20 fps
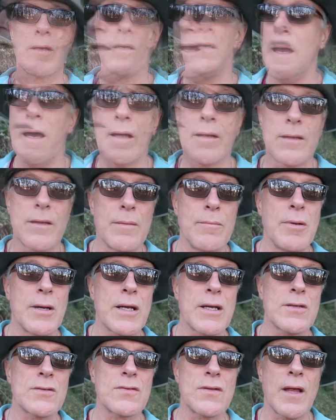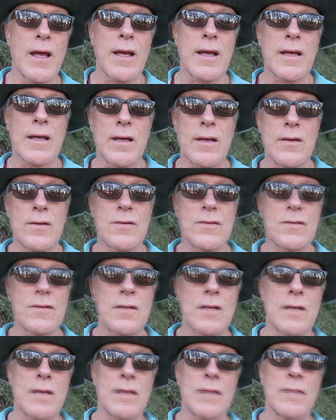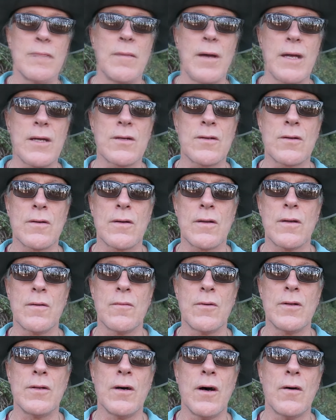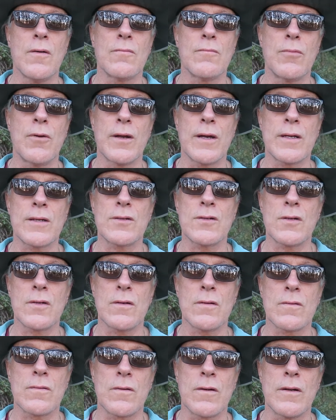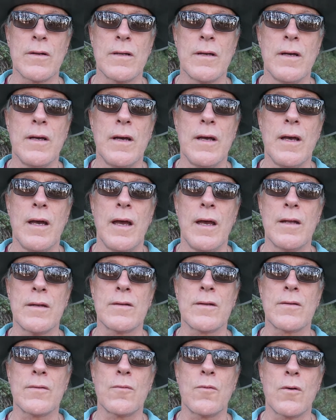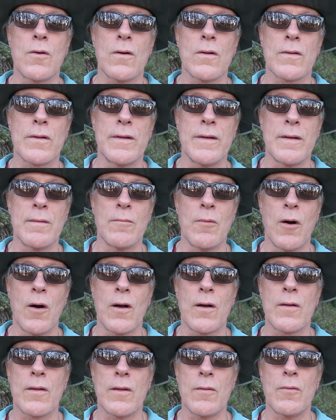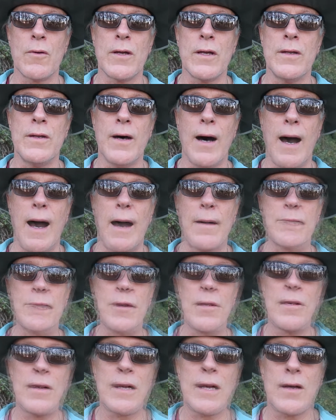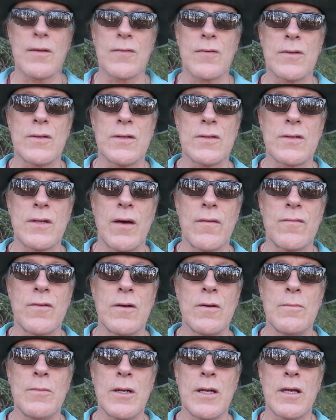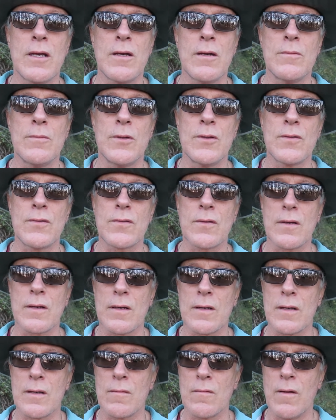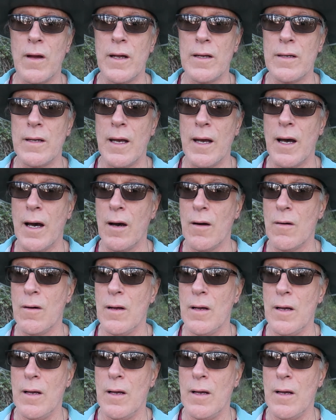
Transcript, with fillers: And the biggest thing is to make sure that we don't bring children into the world anymore, that we adopt, because we just have too many humans right now.